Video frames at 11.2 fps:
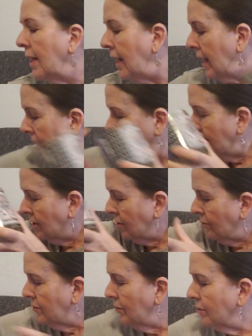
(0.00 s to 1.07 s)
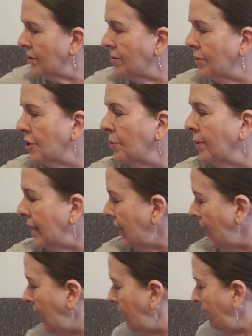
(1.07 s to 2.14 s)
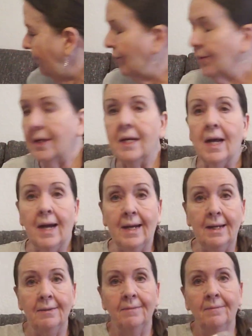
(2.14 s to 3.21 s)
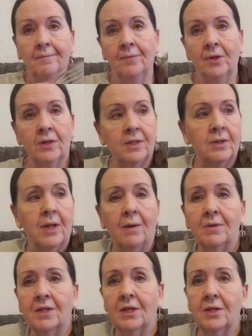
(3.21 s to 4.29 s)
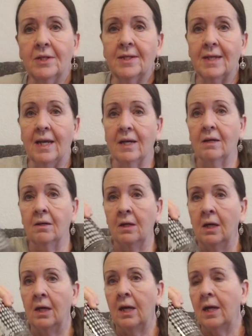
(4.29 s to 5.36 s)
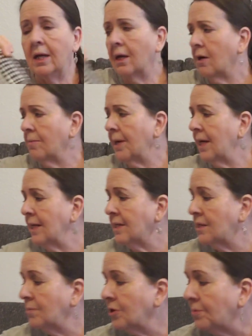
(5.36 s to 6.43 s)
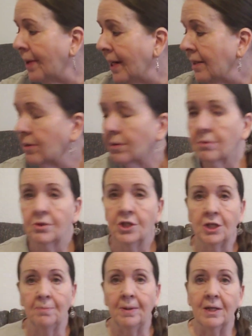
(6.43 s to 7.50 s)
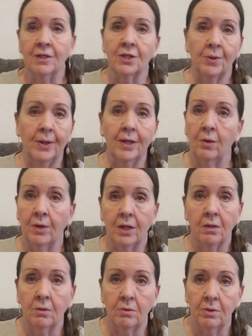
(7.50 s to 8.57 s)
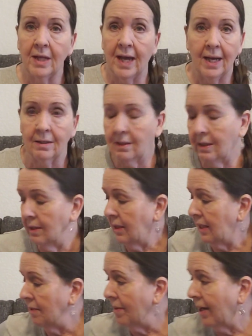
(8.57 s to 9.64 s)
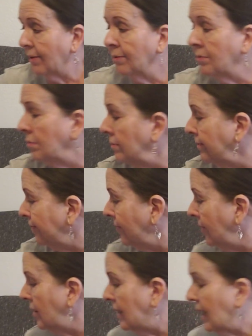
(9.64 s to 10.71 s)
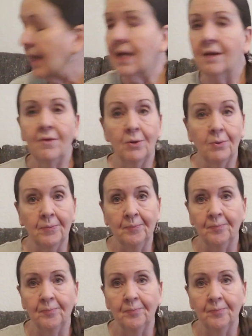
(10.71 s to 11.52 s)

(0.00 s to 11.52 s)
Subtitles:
And I sold those for $28.49. So that was a good sale. And all my customers pay their own shipping, so I don't include that in the amount that I give you.